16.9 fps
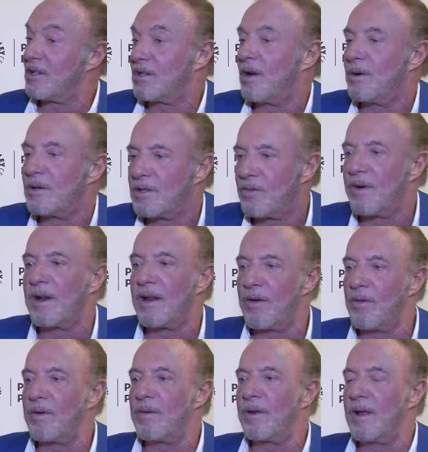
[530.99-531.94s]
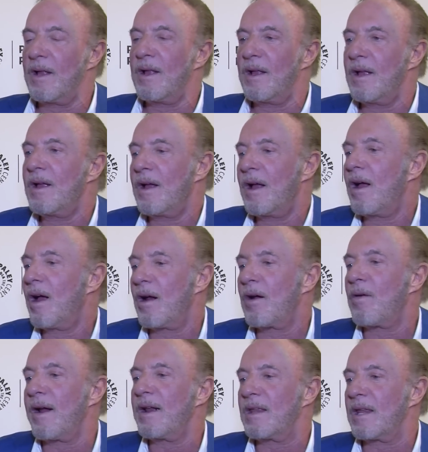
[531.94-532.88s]
So it's really a
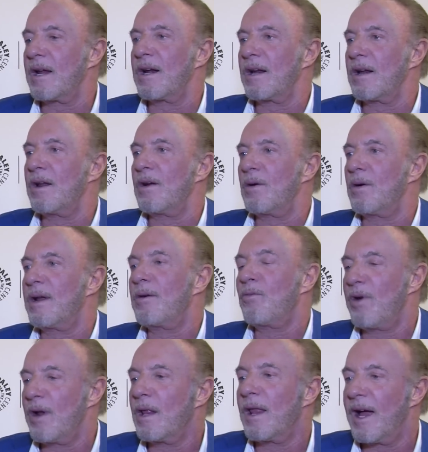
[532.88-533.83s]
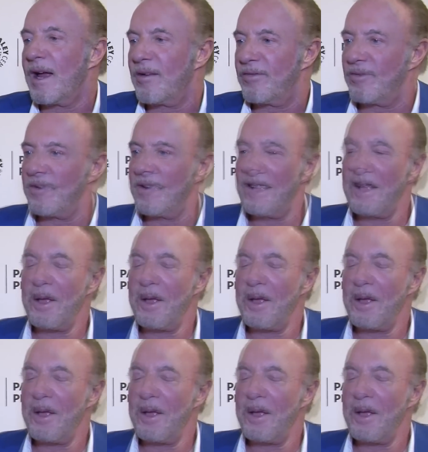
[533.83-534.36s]
great thing to do in real life.